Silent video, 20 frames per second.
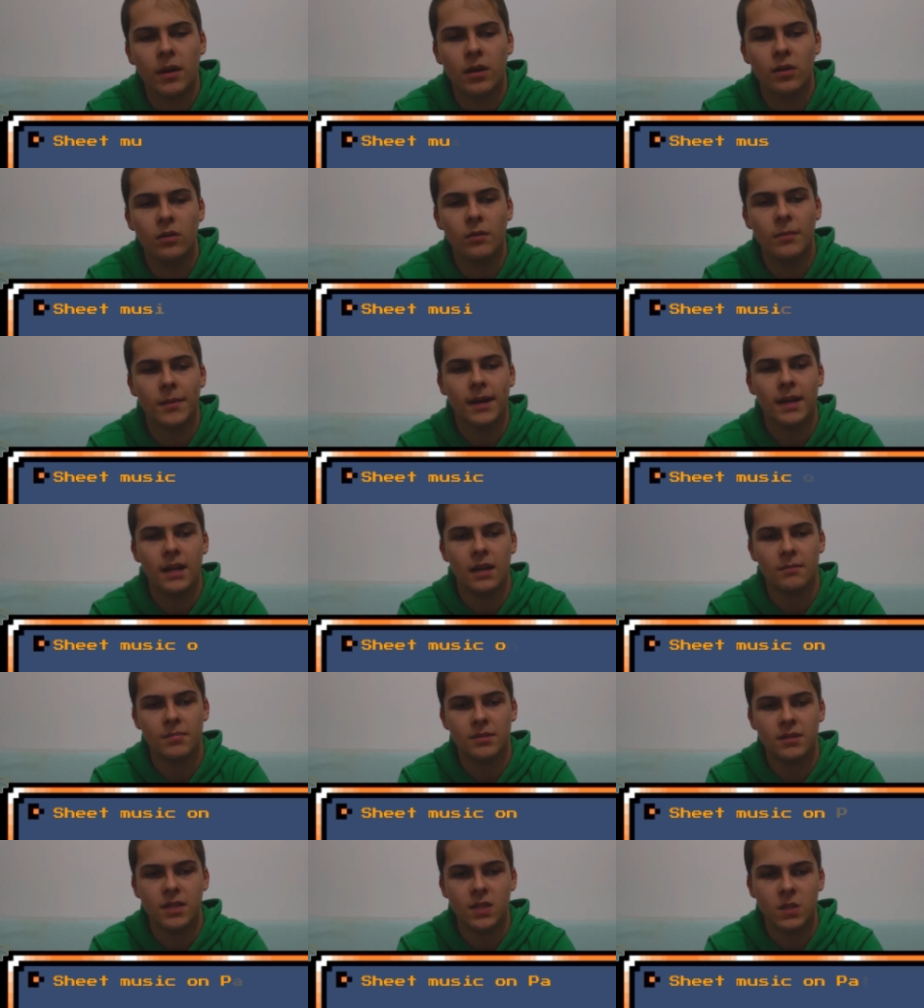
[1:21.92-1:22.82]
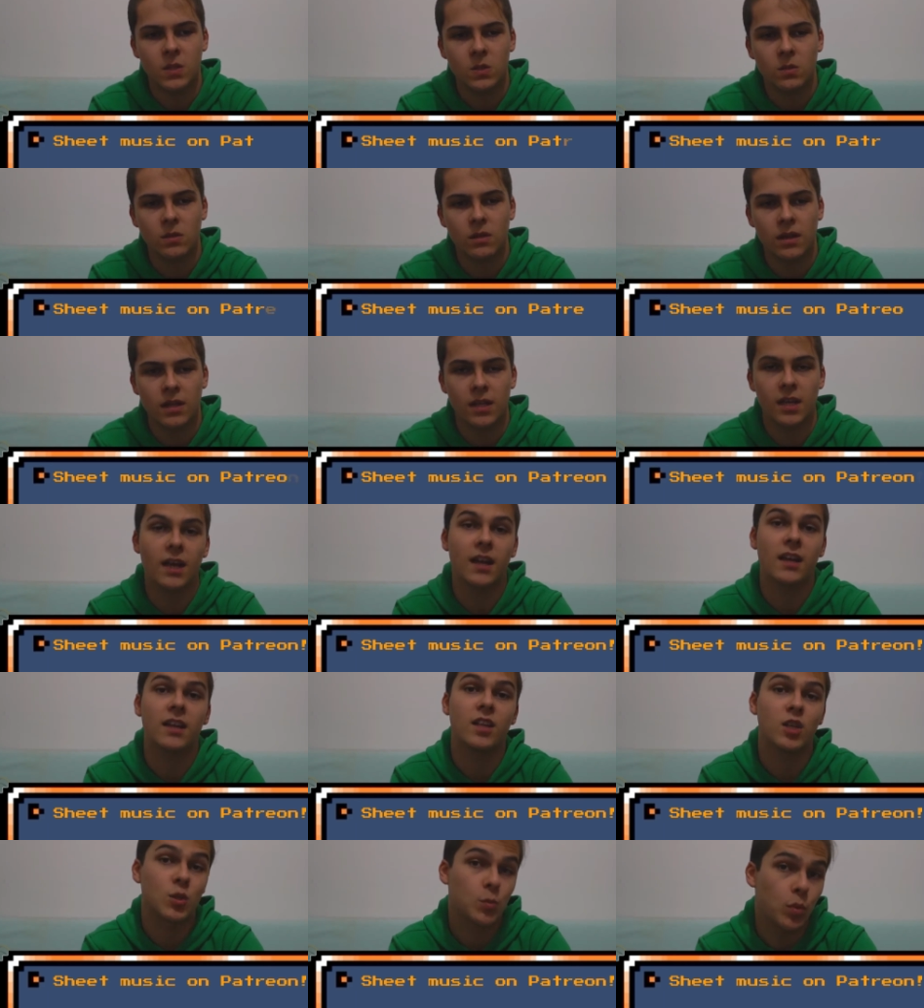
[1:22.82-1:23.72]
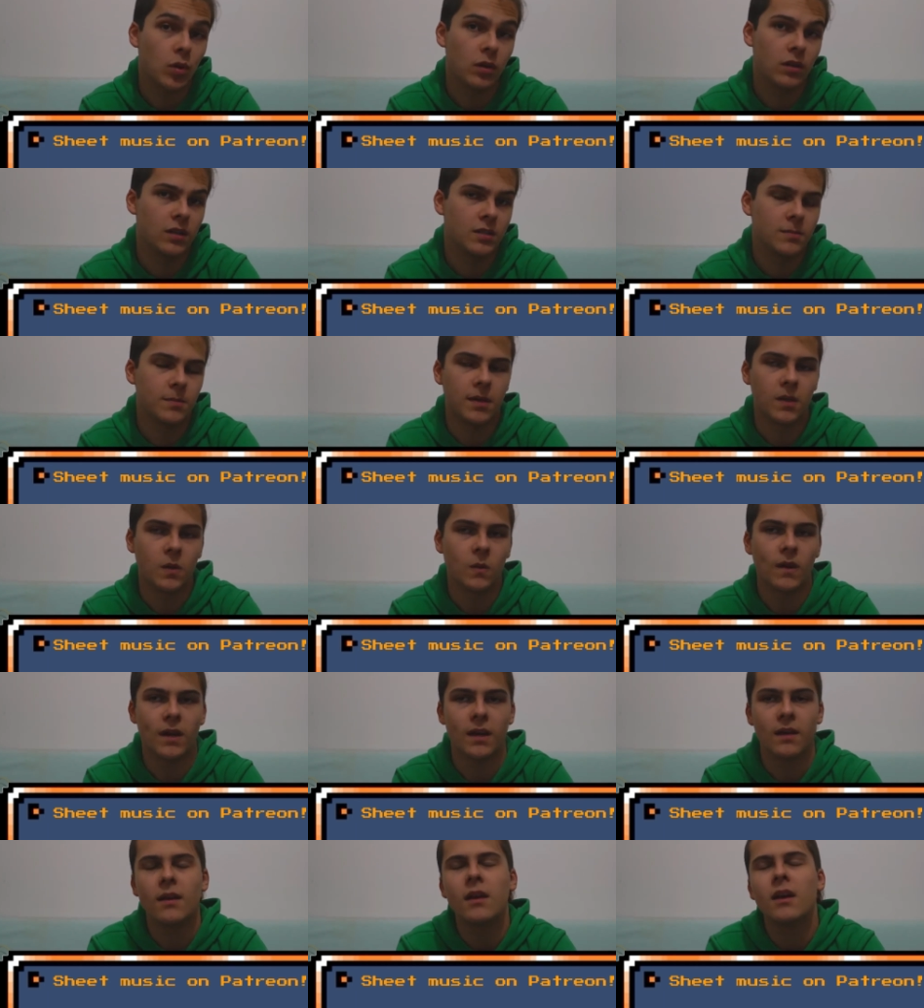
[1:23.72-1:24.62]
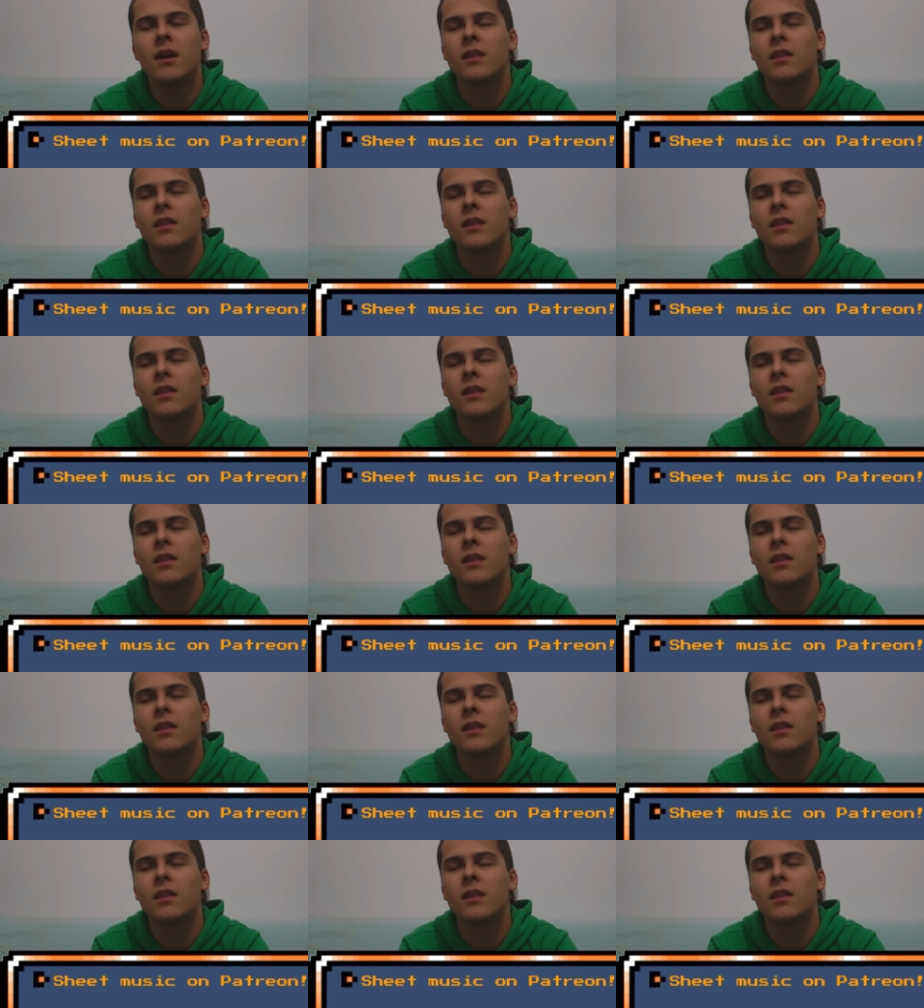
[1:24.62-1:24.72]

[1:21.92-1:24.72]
Grimm Eclipse. This spoilers, by the way.